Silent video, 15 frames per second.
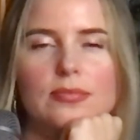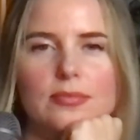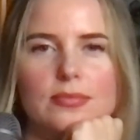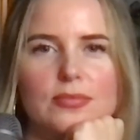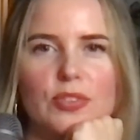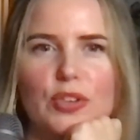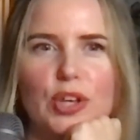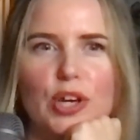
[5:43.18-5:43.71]

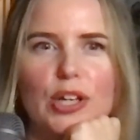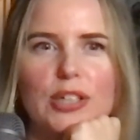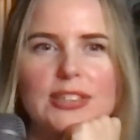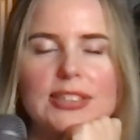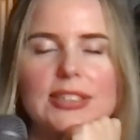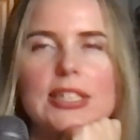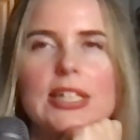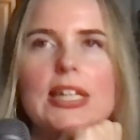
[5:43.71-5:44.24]

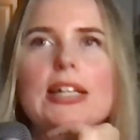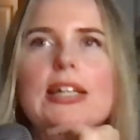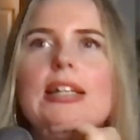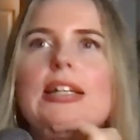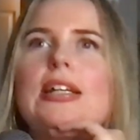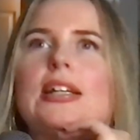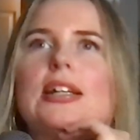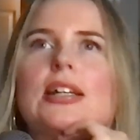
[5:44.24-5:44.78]
thoughts.
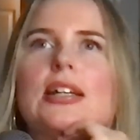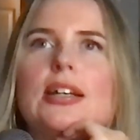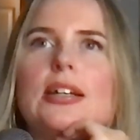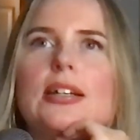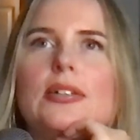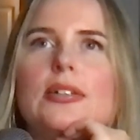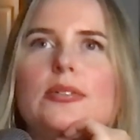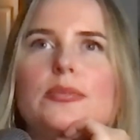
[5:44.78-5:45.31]

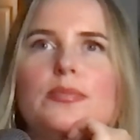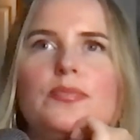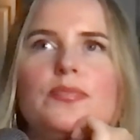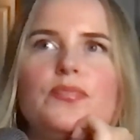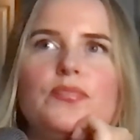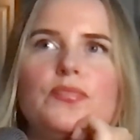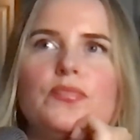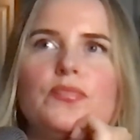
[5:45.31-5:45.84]
Um,
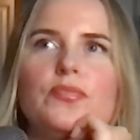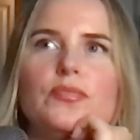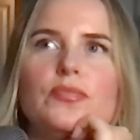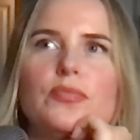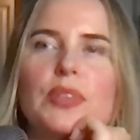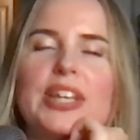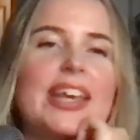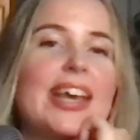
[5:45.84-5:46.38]

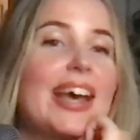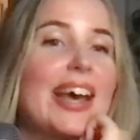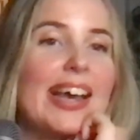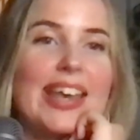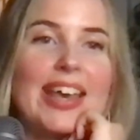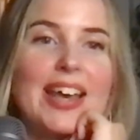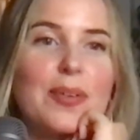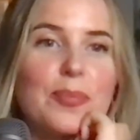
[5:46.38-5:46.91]
but yeah, I
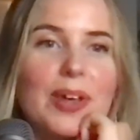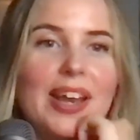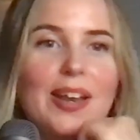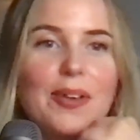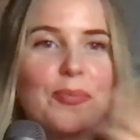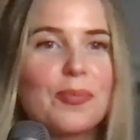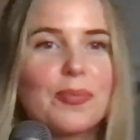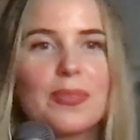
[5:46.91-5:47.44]
am, and
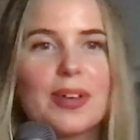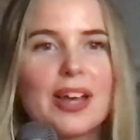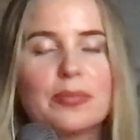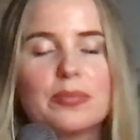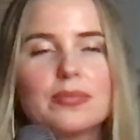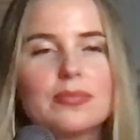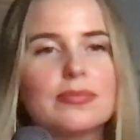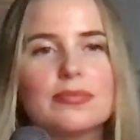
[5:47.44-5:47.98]

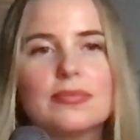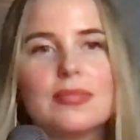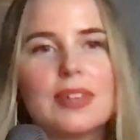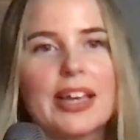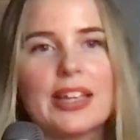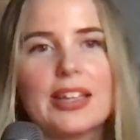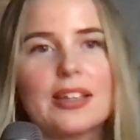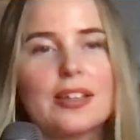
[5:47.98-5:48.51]
I'm
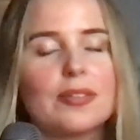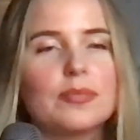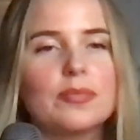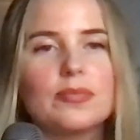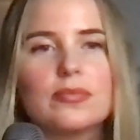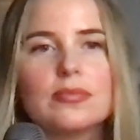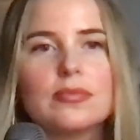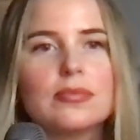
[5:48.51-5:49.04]
like
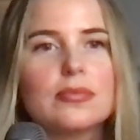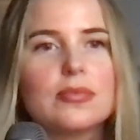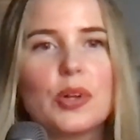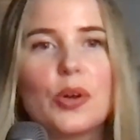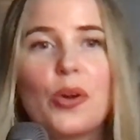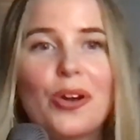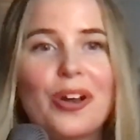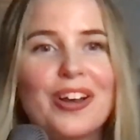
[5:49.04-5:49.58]

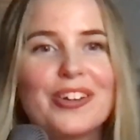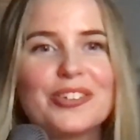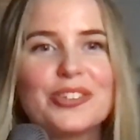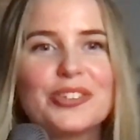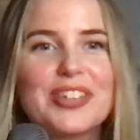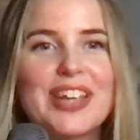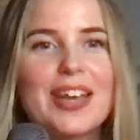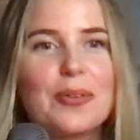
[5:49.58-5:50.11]
earlier
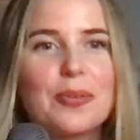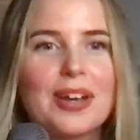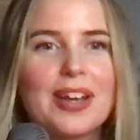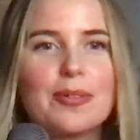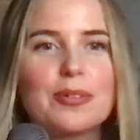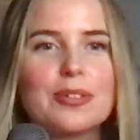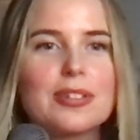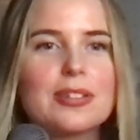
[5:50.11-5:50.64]
today when I
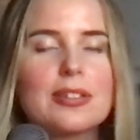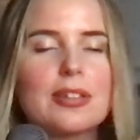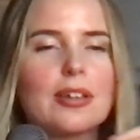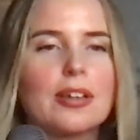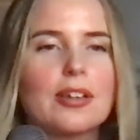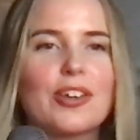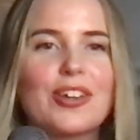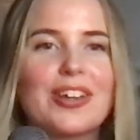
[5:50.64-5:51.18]
was
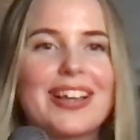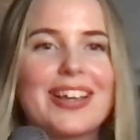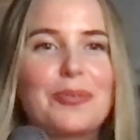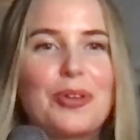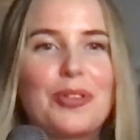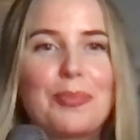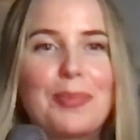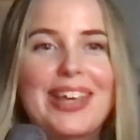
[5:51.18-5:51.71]
cuddling
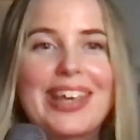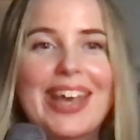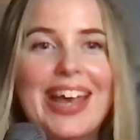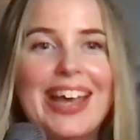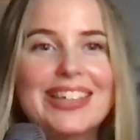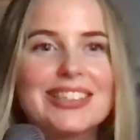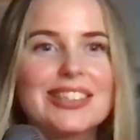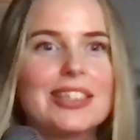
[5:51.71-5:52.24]
with my
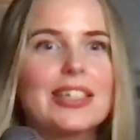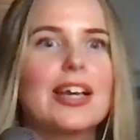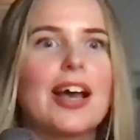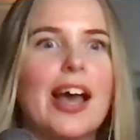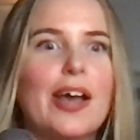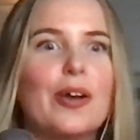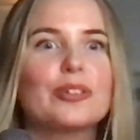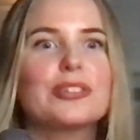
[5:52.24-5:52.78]
cat,
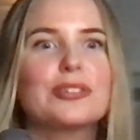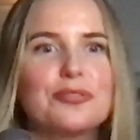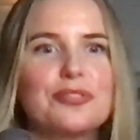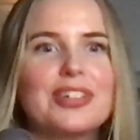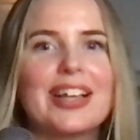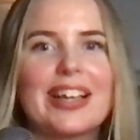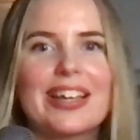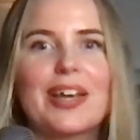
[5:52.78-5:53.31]
I also feel
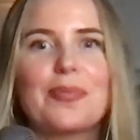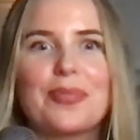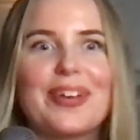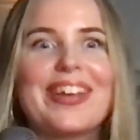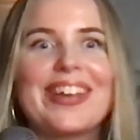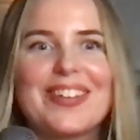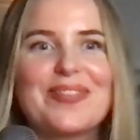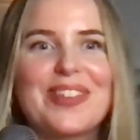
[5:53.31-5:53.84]
like I'm
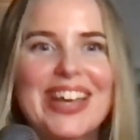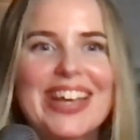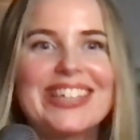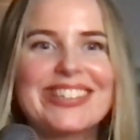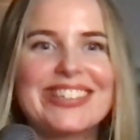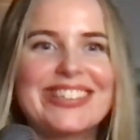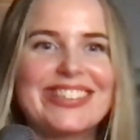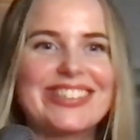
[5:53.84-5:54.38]
in my
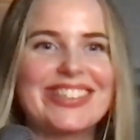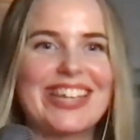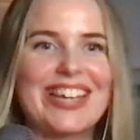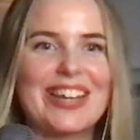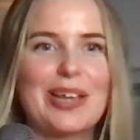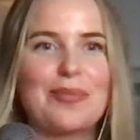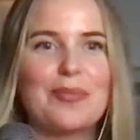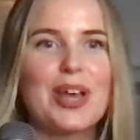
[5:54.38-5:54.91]
essence, and
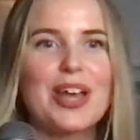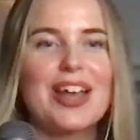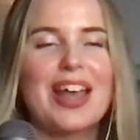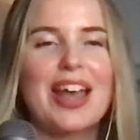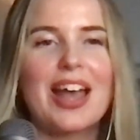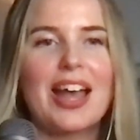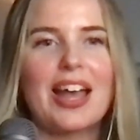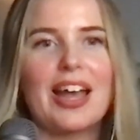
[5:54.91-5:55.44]

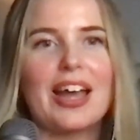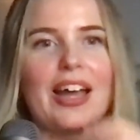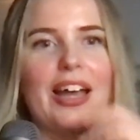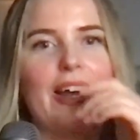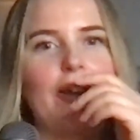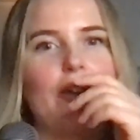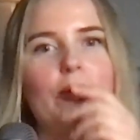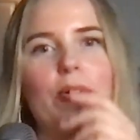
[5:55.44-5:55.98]

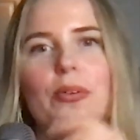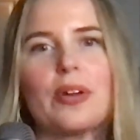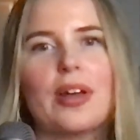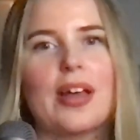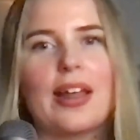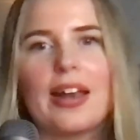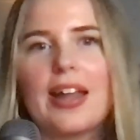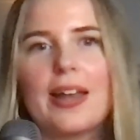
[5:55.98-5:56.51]

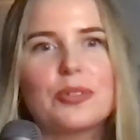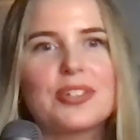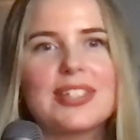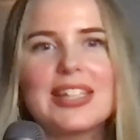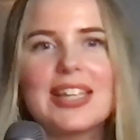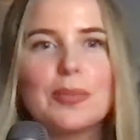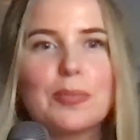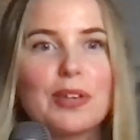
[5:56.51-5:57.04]
I was
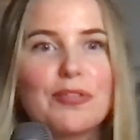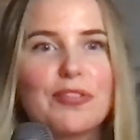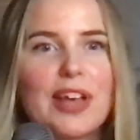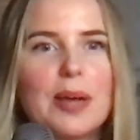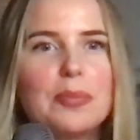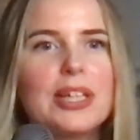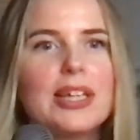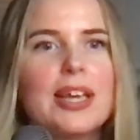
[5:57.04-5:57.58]
seeing my
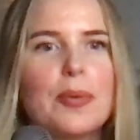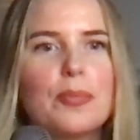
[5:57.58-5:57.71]
family.